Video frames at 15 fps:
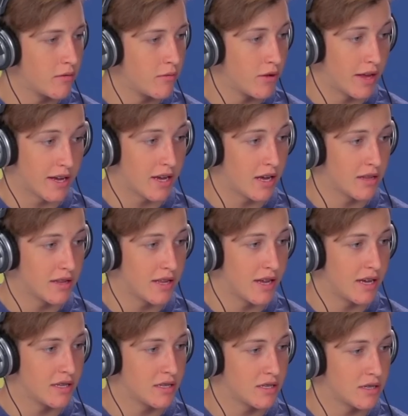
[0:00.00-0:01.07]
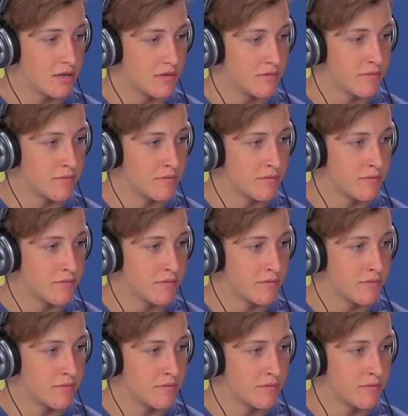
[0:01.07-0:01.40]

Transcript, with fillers: Well, I got that, so.